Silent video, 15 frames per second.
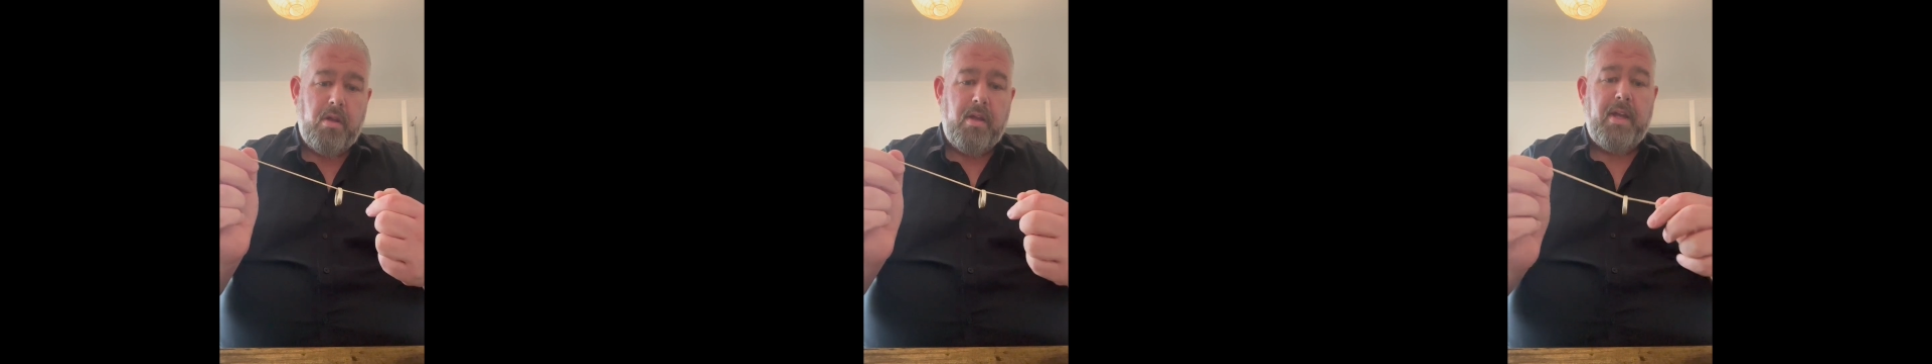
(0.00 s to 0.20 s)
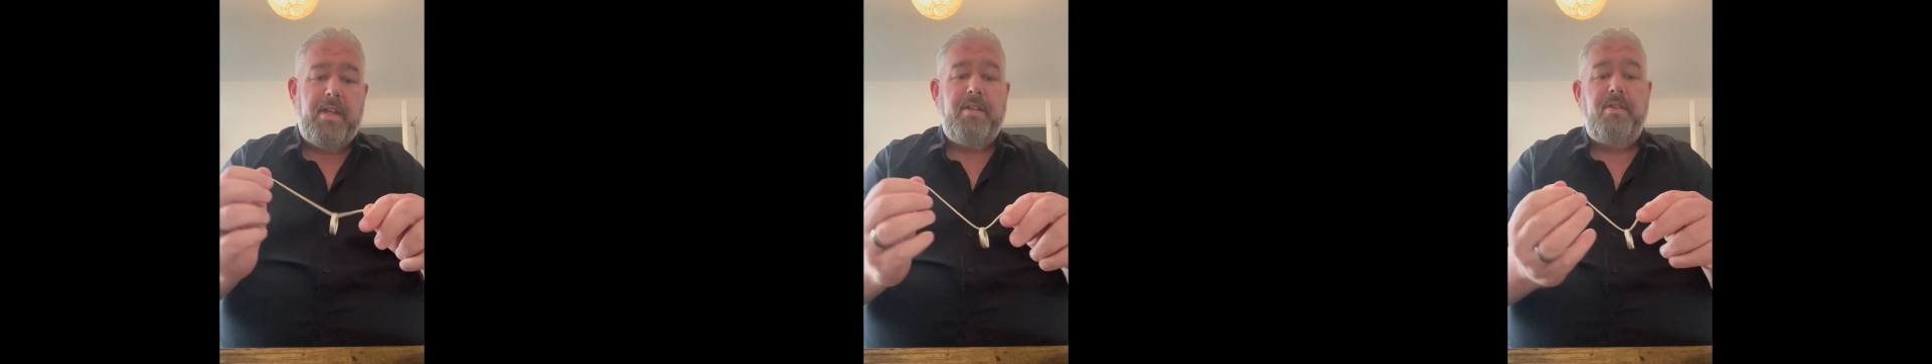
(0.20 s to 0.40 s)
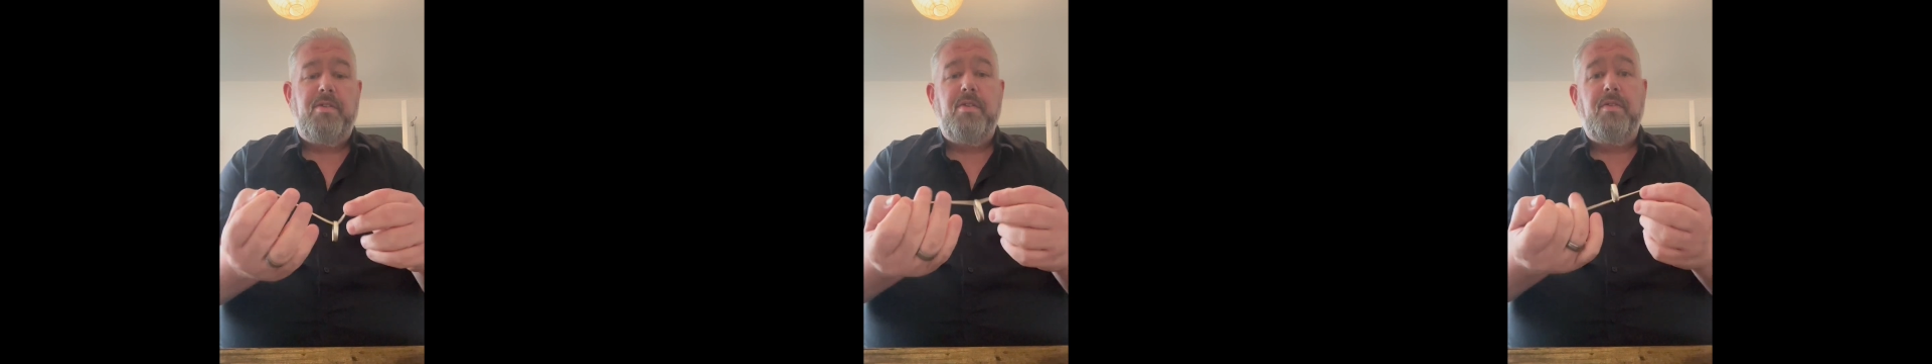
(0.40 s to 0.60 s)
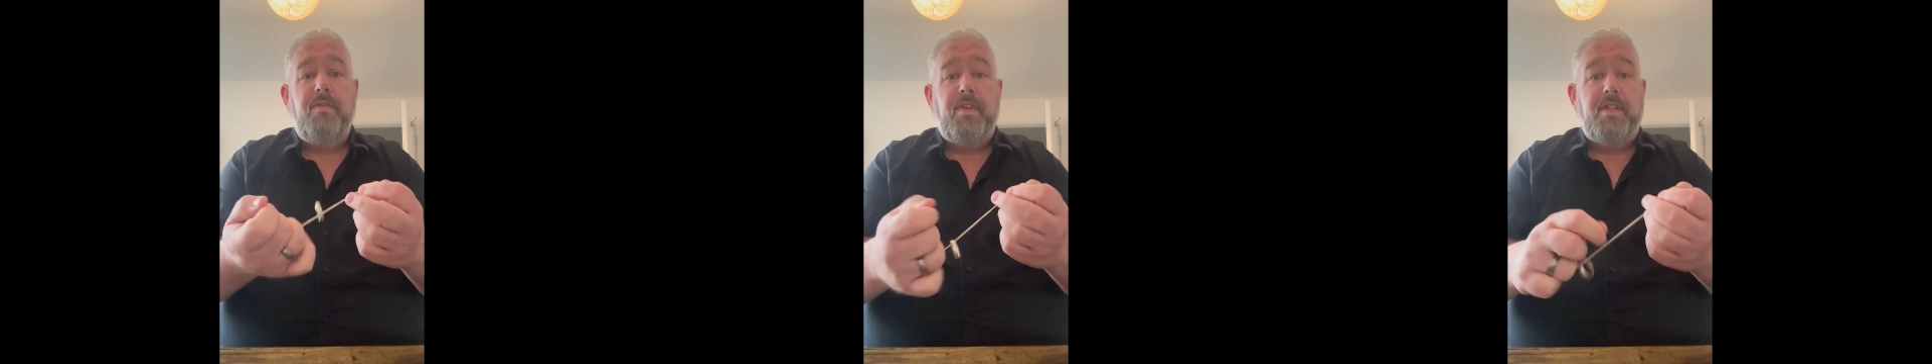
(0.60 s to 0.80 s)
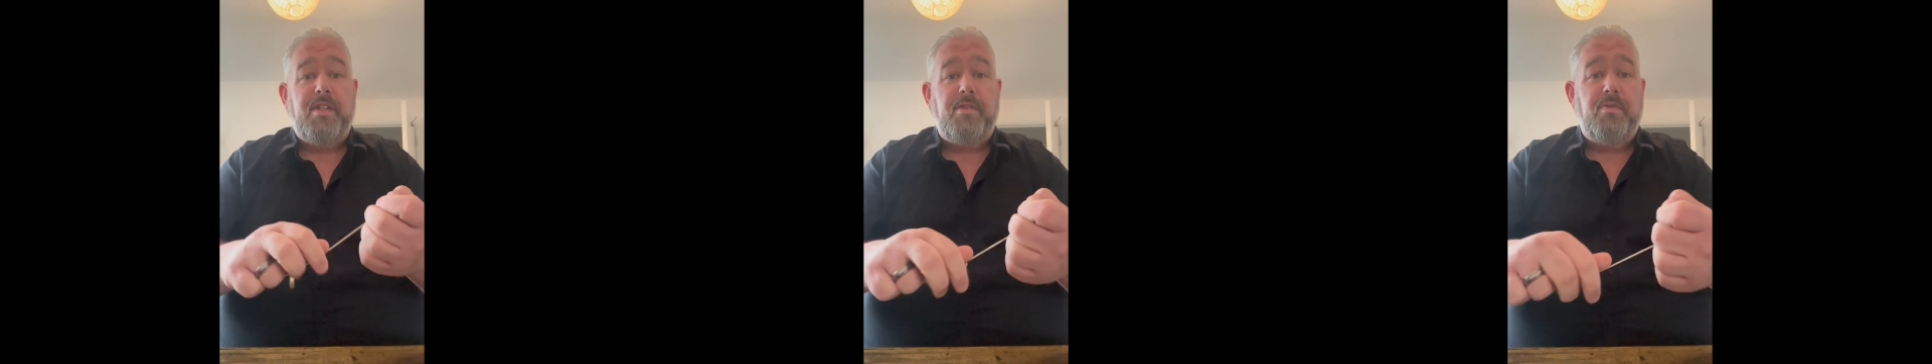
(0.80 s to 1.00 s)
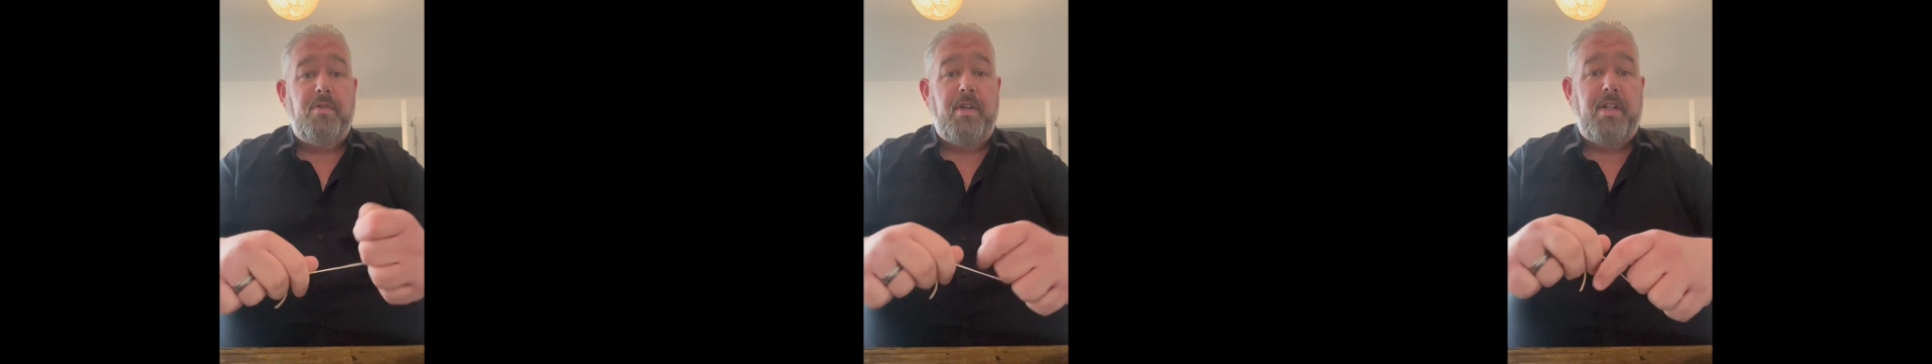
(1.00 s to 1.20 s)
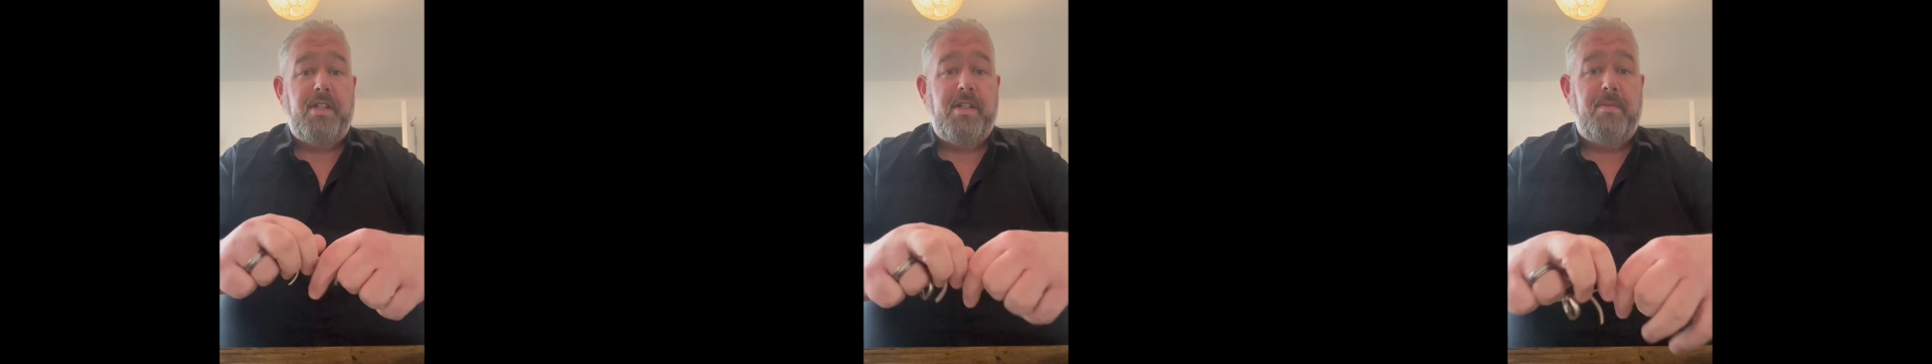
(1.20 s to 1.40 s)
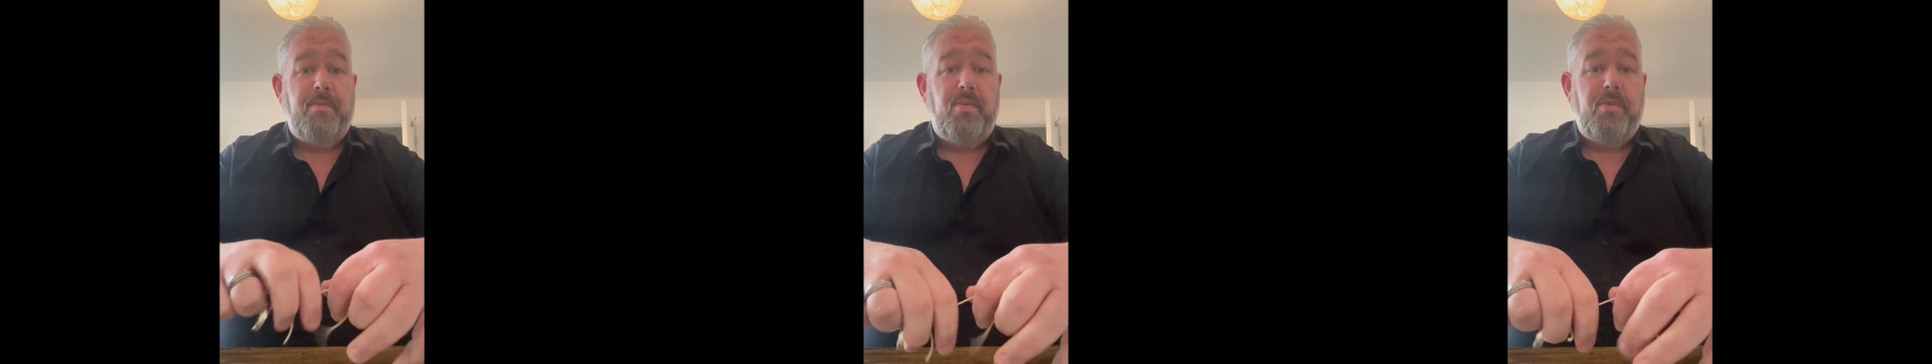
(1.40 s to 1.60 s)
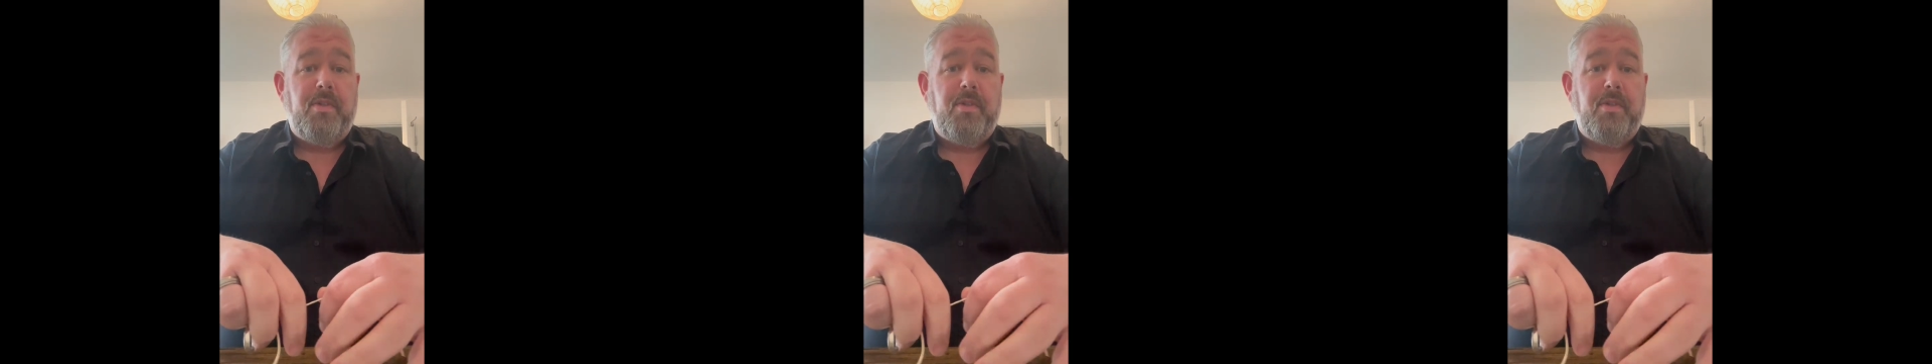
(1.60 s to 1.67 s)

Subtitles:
And to do this, it's really simple.